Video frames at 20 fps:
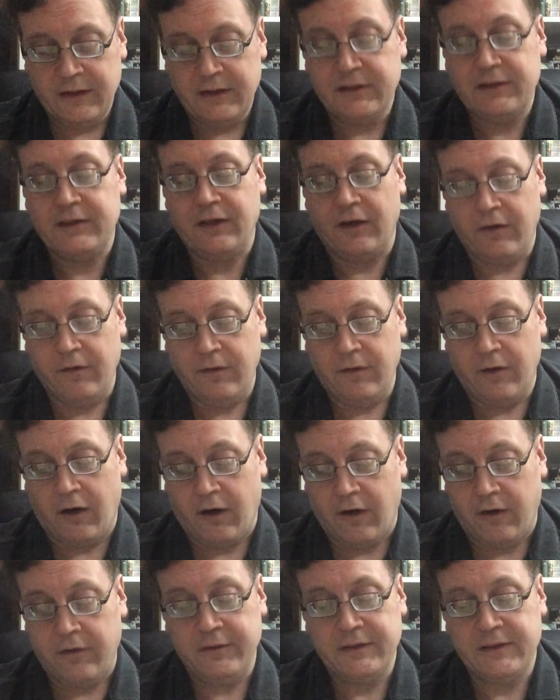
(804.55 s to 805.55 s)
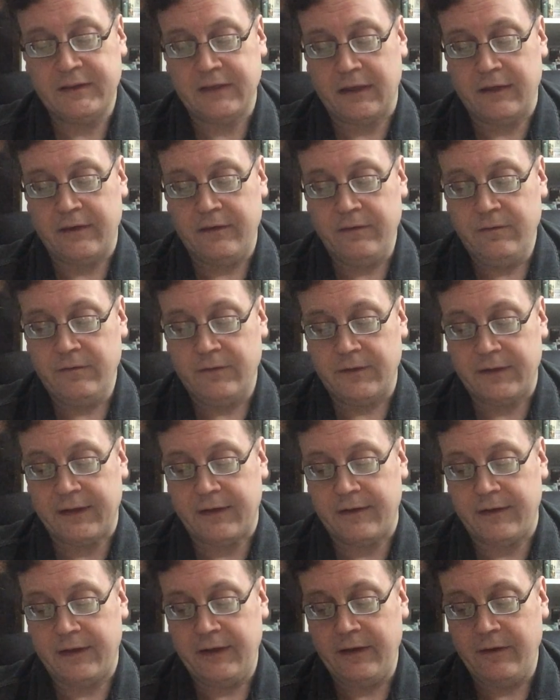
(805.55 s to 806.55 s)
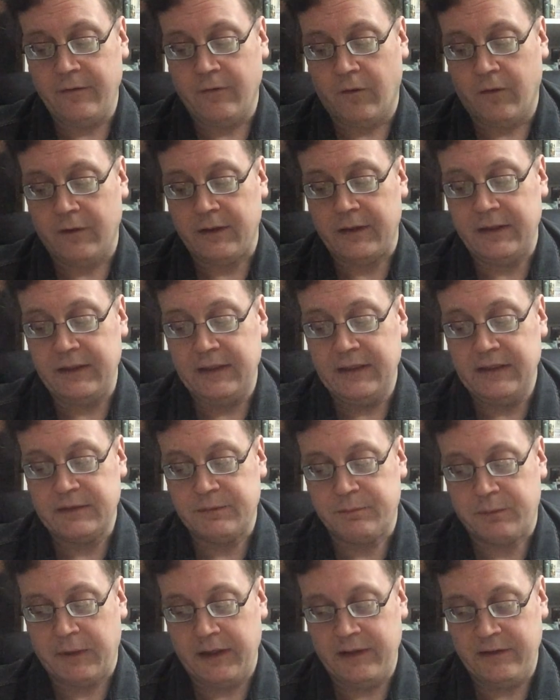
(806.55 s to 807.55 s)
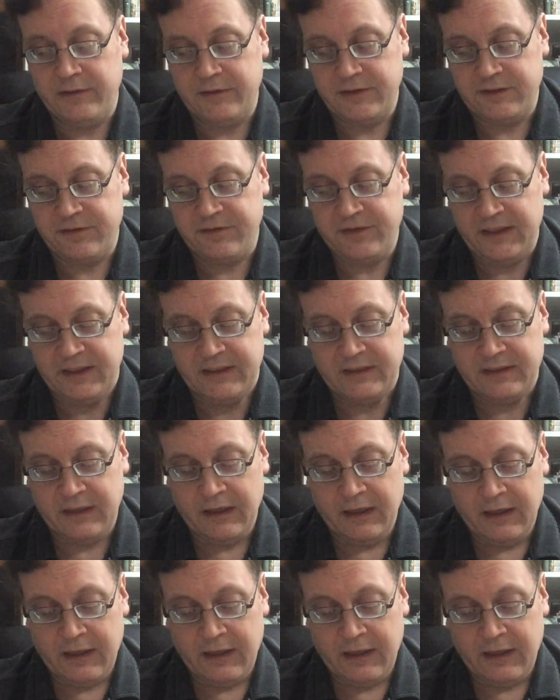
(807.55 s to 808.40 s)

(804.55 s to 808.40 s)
So, all of a sudden, without any warning, he sprang to his feet,